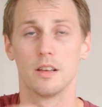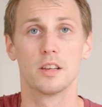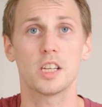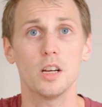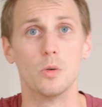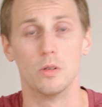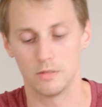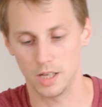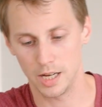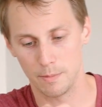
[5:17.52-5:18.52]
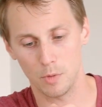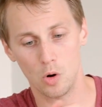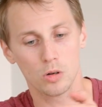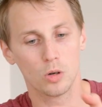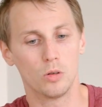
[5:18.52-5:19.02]
So,
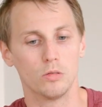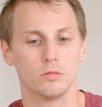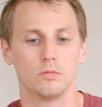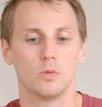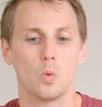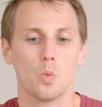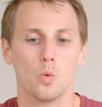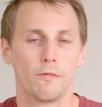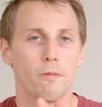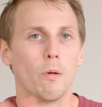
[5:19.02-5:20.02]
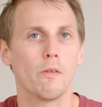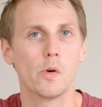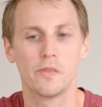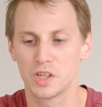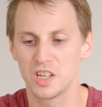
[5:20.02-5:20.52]
all in all, from what
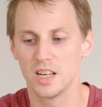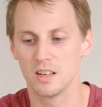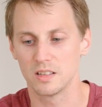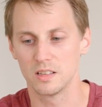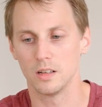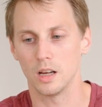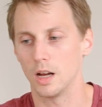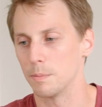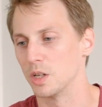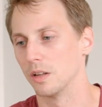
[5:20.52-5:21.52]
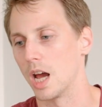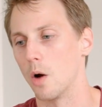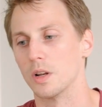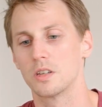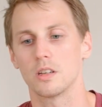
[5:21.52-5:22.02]
we've seen up till
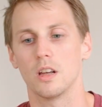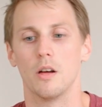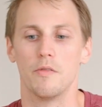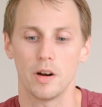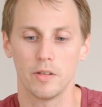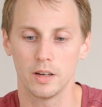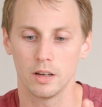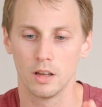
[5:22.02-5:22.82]
now, it's a very